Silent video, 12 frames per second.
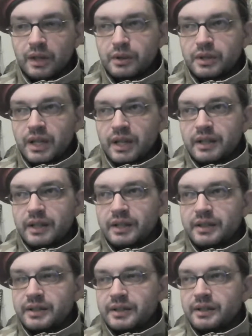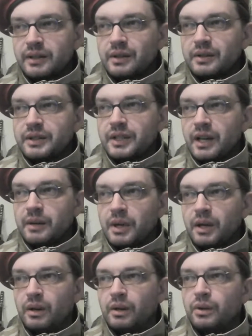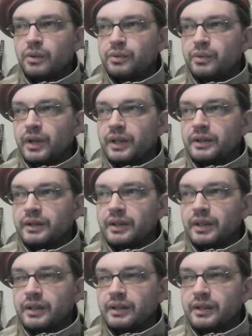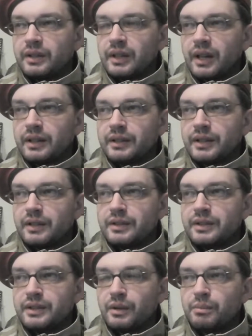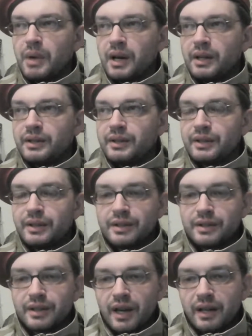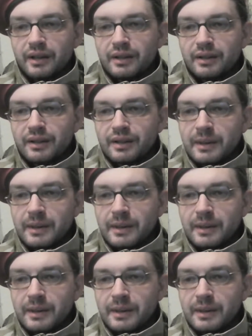He looks like he's all the time aloof and like there's no mind in his head.